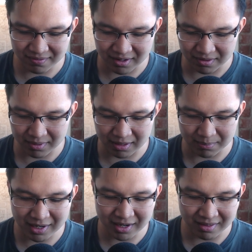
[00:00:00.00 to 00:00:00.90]
you know, the
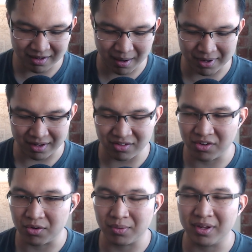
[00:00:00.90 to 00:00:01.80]
immediate thing I'm going to
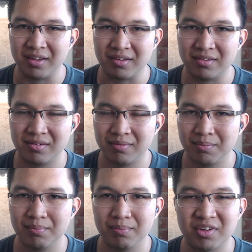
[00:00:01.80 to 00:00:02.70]
do is
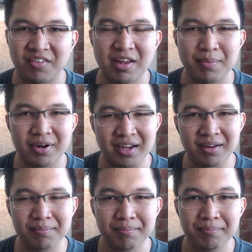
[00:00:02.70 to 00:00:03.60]
self-deprecate.